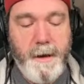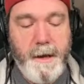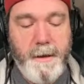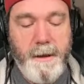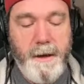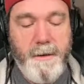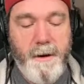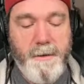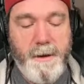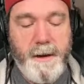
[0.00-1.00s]
These
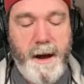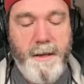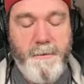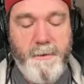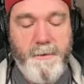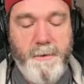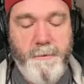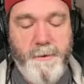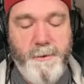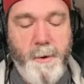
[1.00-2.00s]
are the dice for
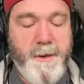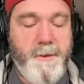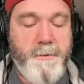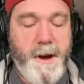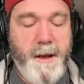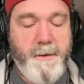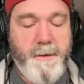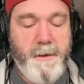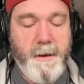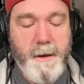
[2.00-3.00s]
twists, traits,